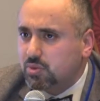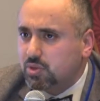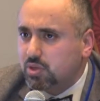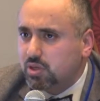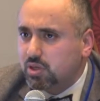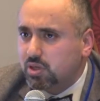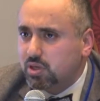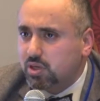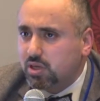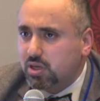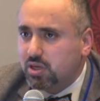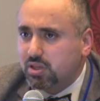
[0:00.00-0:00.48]

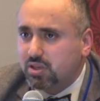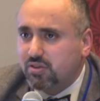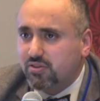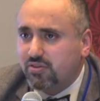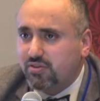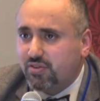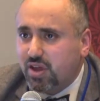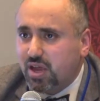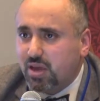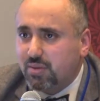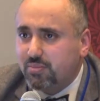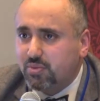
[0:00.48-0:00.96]
okay? And
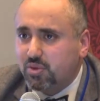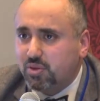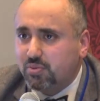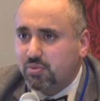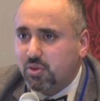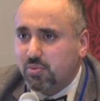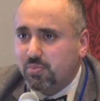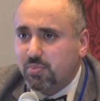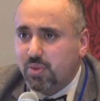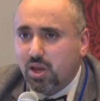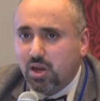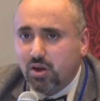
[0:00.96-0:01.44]

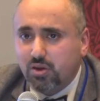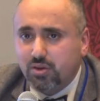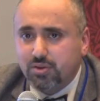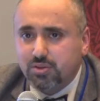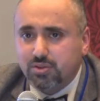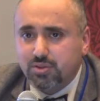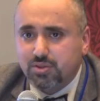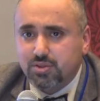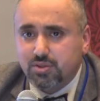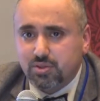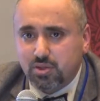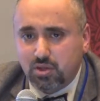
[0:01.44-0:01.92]
the
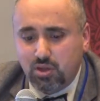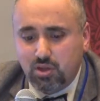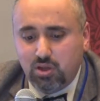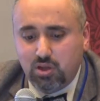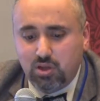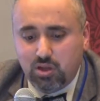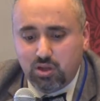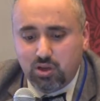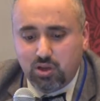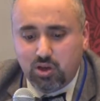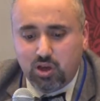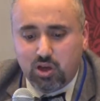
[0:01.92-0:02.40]
parents
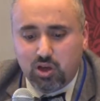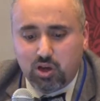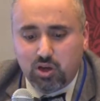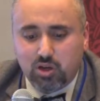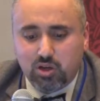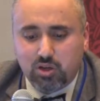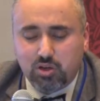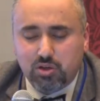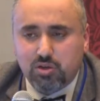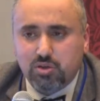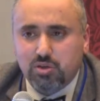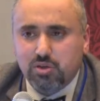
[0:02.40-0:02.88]

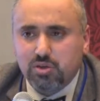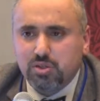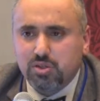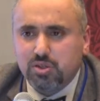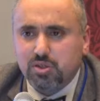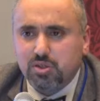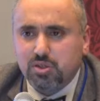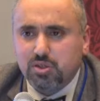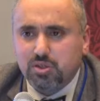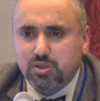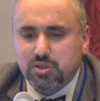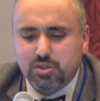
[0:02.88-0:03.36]
are
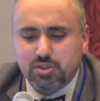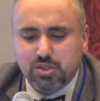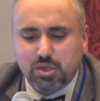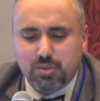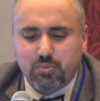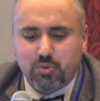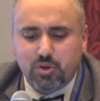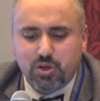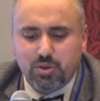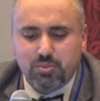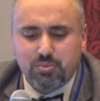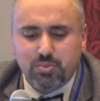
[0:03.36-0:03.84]

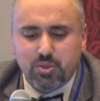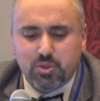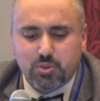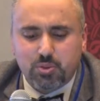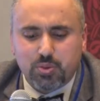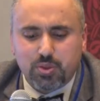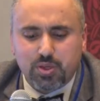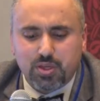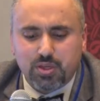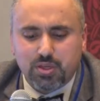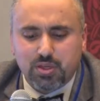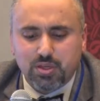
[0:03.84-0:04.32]
somewhere in
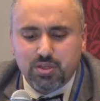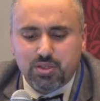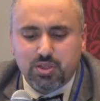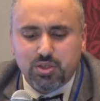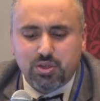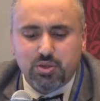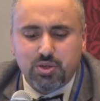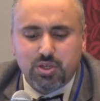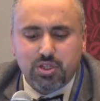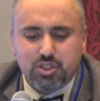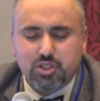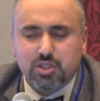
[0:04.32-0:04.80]
between
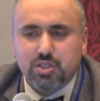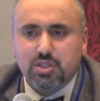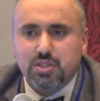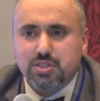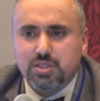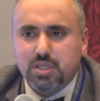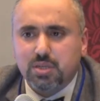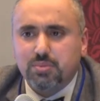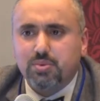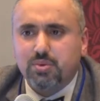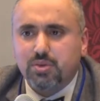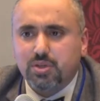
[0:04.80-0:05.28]
integration and
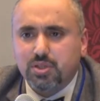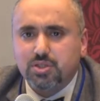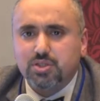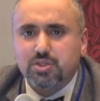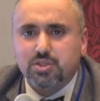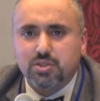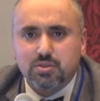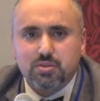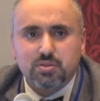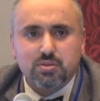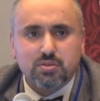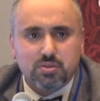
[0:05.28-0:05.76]

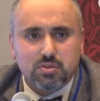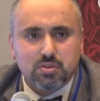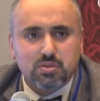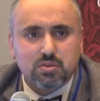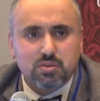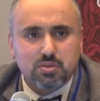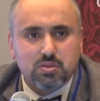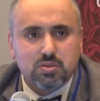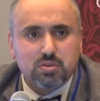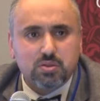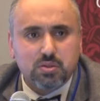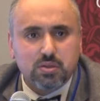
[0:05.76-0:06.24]
separation.
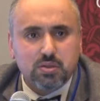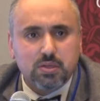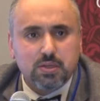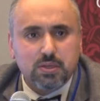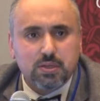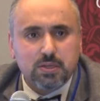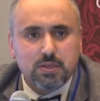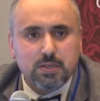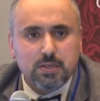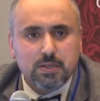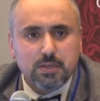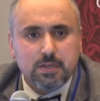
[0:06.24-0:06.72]

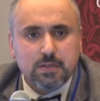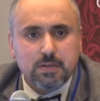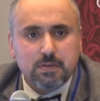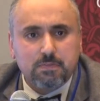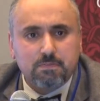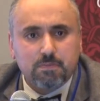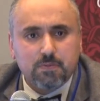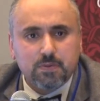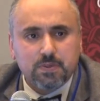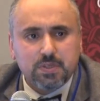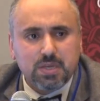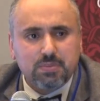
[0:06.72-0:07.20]

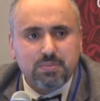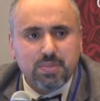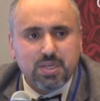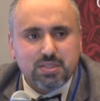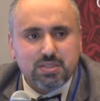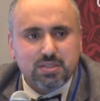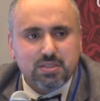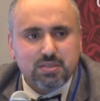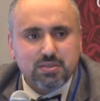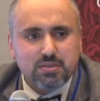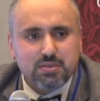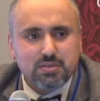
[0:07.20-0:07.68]
Does that make
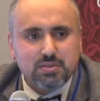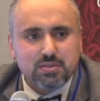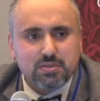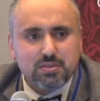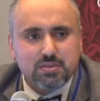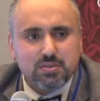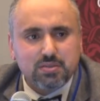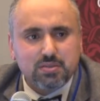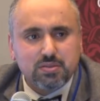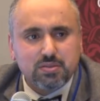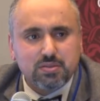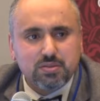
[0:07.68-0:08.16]
sense?
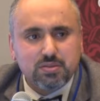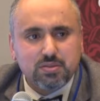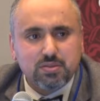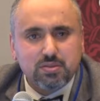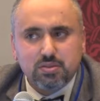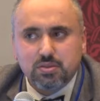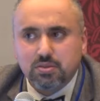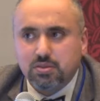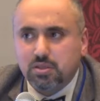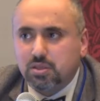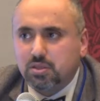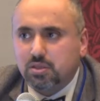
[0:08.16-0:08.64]

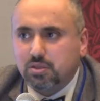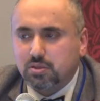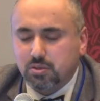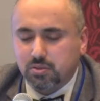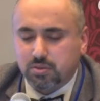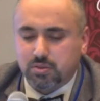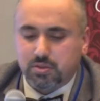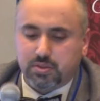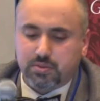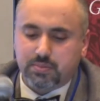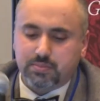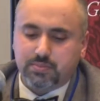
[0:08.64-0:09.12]
Yeah,
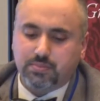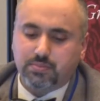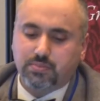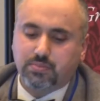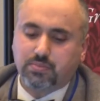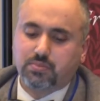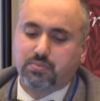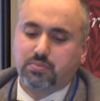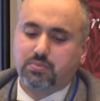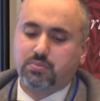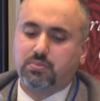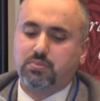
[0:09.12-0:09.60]
okay.
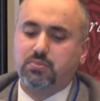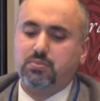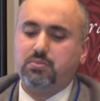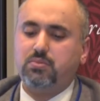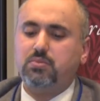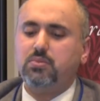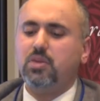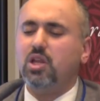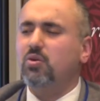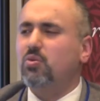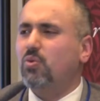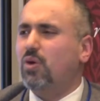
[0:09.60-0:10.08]

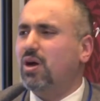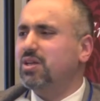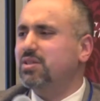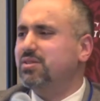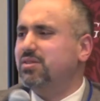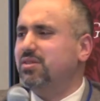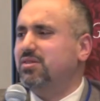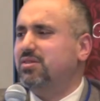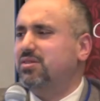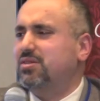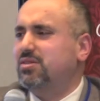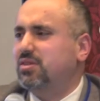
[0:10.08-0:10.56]
Why is
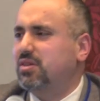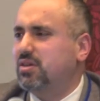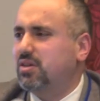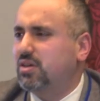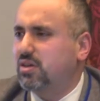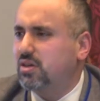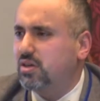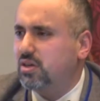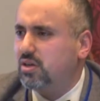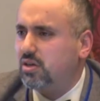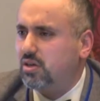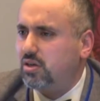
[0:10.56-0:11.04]
this
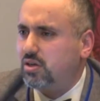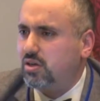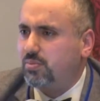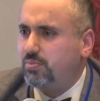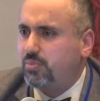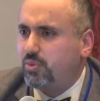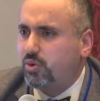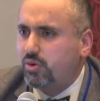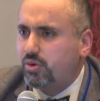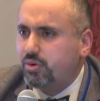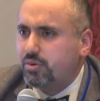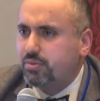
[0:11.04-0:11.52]

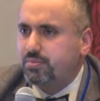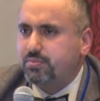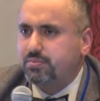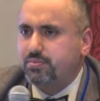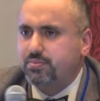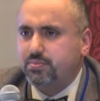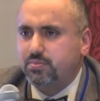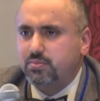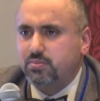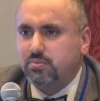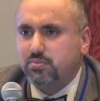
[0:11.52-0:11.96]
important?